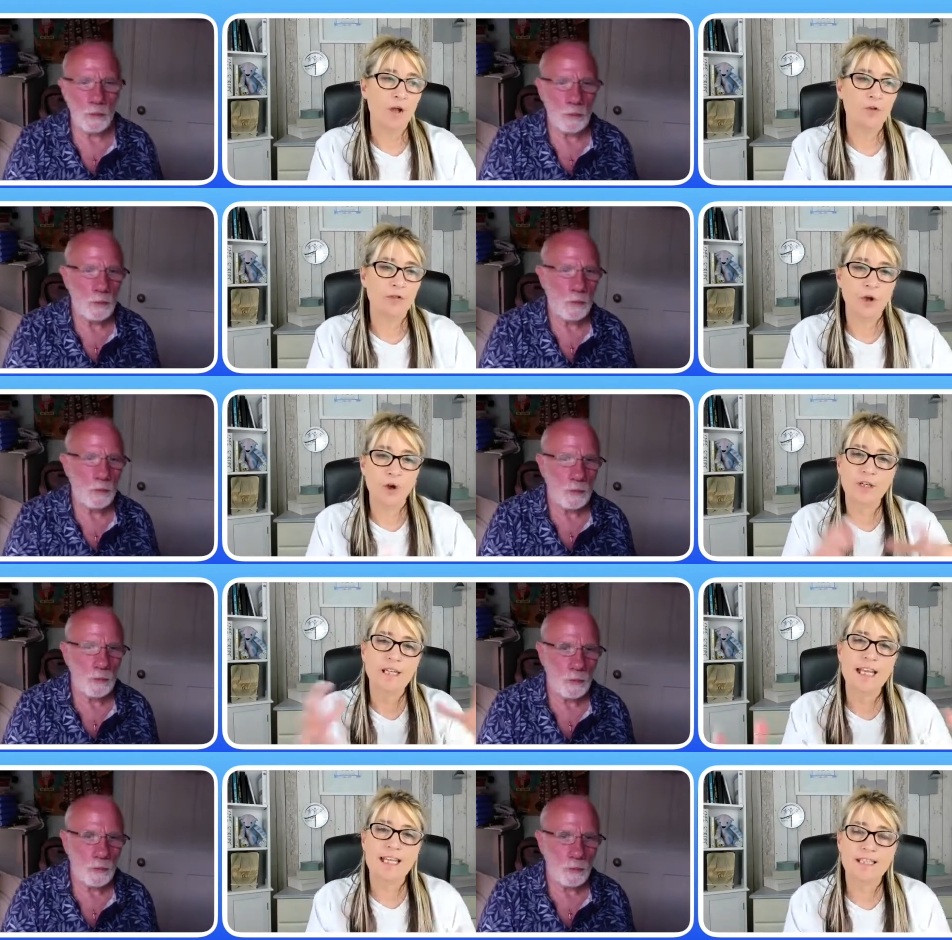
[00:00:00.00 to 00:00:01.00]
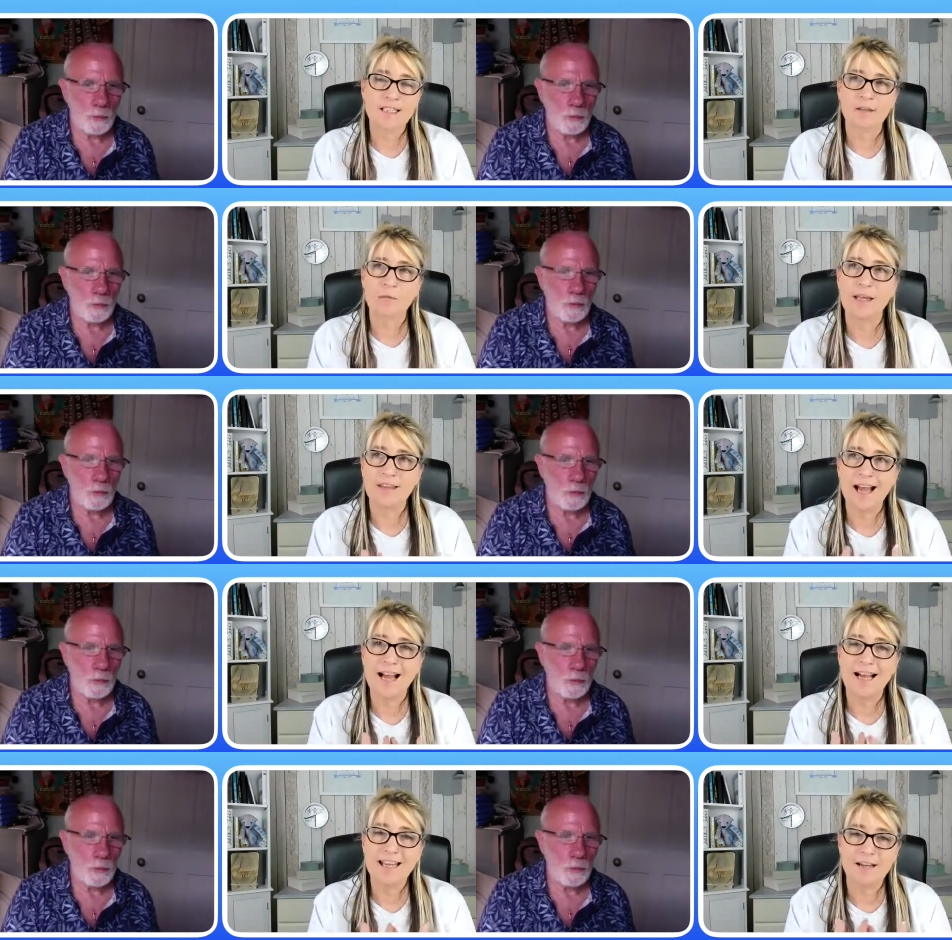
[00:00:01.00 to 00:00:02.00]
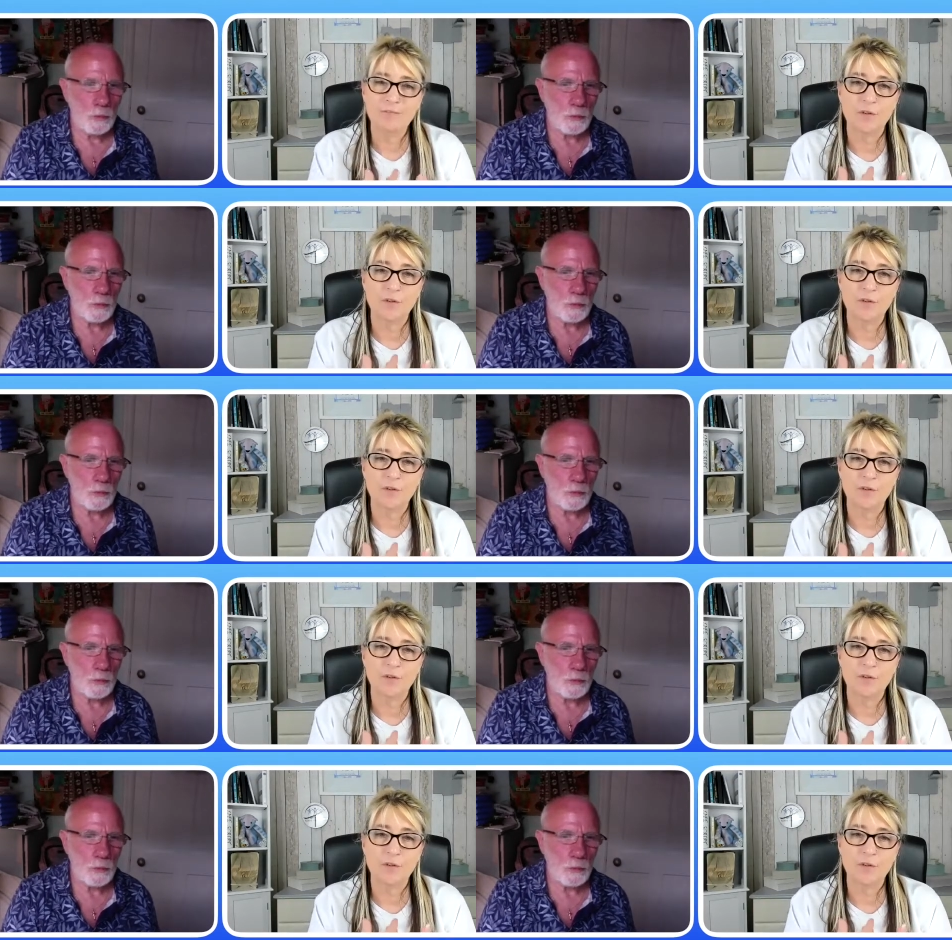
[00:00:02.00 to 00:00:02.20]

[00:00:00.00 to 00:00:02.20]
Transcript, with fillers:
Speaker 1: their needs and whether I have